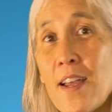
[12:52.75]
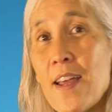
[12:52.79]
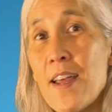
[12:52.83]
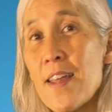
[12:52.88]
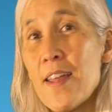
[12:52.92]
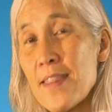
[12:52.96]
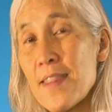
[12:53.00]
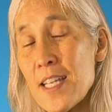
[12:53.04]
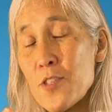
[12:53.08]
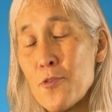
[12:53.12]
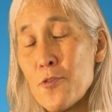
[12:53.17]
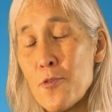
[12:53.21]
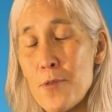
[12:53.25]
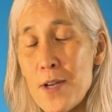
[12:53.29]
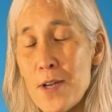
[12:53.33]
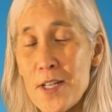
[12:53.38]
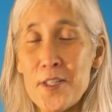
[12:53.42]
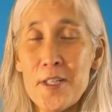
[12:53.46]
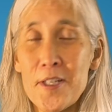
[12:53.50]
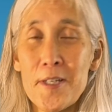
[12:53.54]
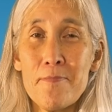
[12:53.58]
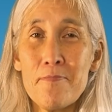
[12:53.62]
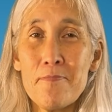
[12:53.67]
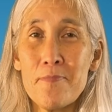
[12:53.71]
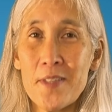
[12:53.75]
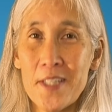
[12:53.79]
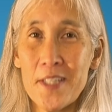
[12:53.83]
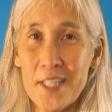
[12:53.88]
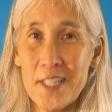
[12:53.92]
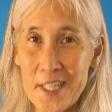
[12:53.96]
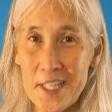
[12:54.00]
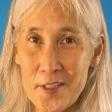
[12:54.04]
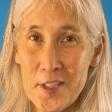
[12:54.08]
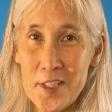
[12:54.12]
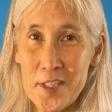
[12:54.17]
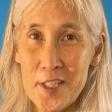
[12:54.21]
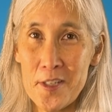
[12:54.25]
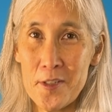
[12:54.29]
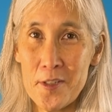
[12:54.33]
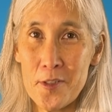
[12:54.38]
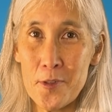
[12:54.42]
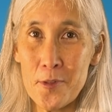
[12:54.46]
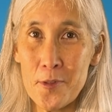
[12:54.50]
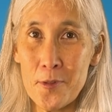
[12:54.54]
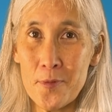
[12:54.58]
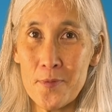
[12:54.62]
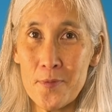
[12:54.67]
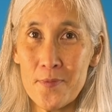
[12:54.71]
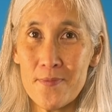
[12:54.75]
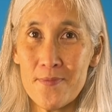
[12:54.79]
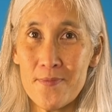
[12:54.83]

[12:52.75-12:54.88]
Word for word: Thanks for watching, and I'll see you soon.